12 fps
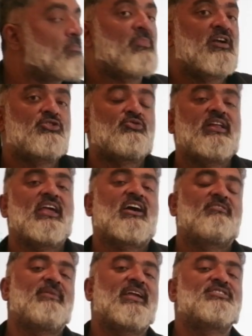But today
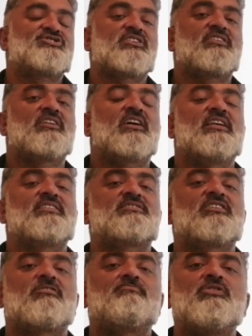our main agenda is
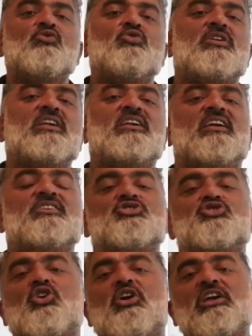the beauty and
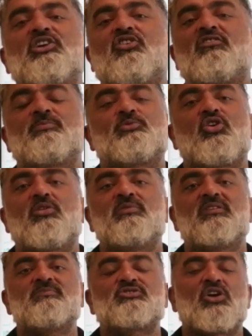joy of
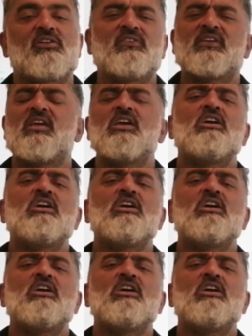problem solving.